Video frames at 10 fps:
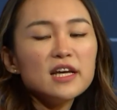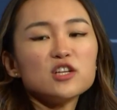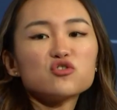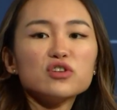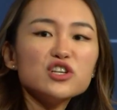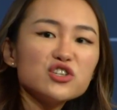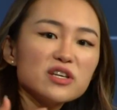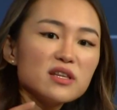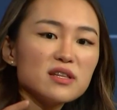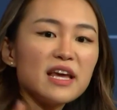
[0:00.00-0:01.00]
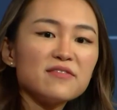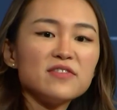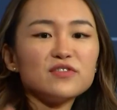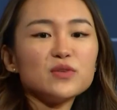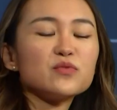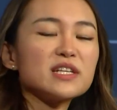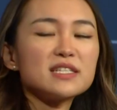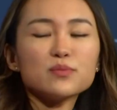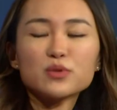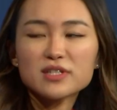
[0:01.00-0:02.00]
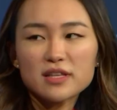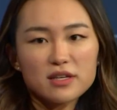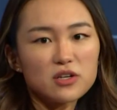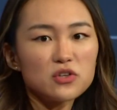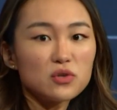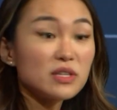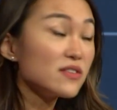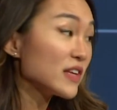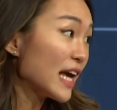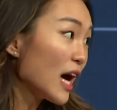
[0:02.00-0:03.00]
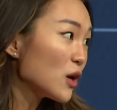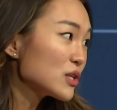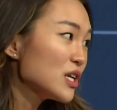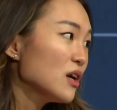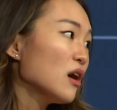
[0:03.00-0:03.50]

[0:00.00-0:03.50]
And traditionally, the 50, 60% that you're leaving out